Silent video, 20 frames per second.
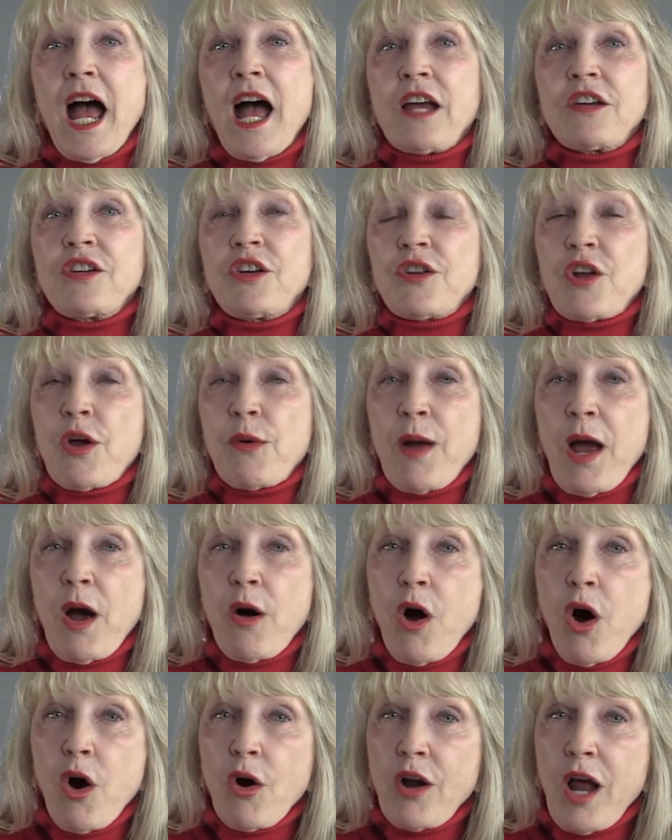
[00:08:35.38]
You know how
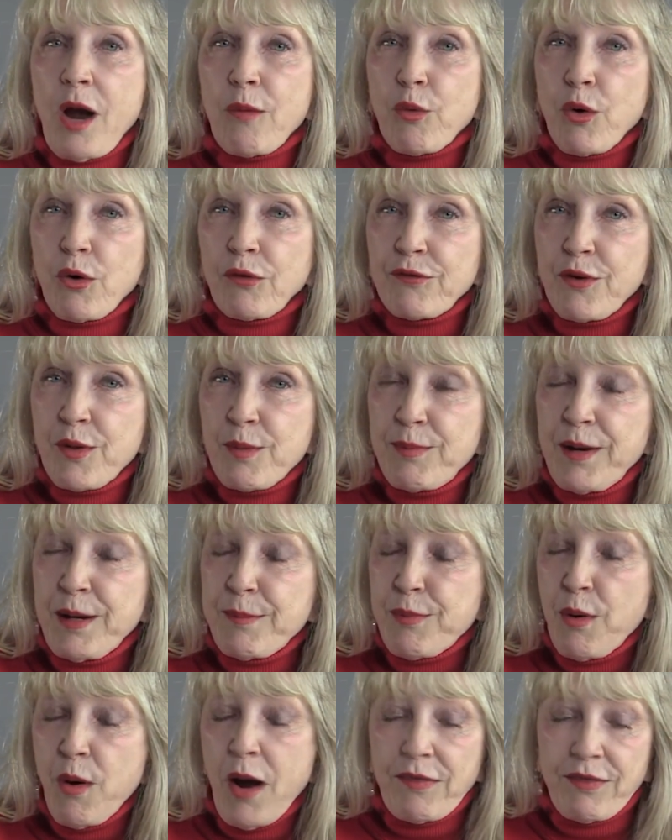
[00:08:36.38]
hard I work for the
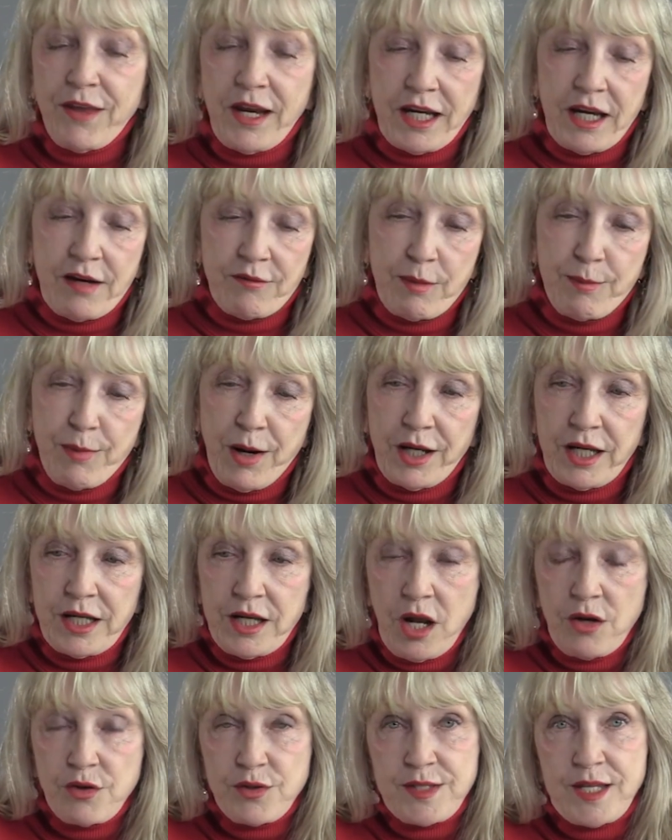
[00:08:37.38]
people. I think everybody
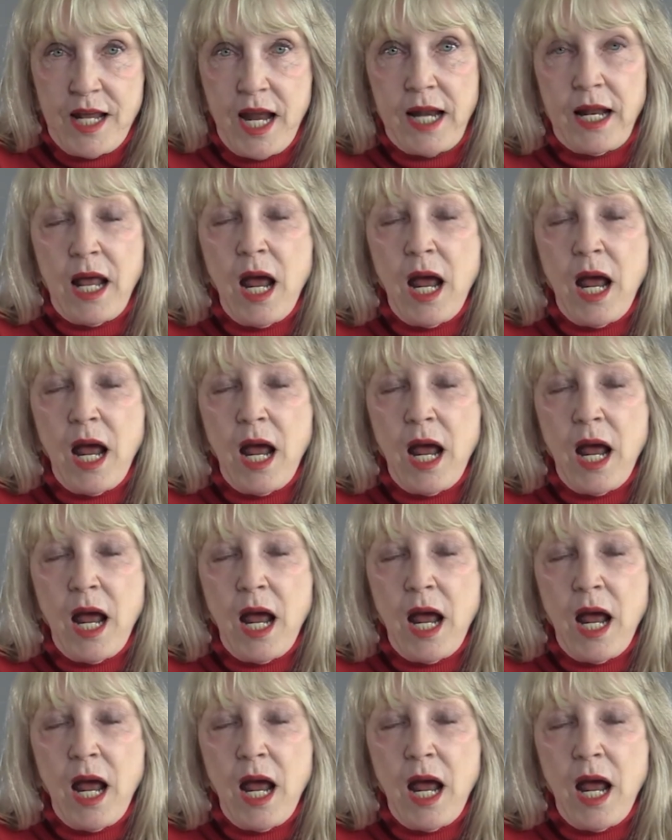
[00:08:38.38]
knows that.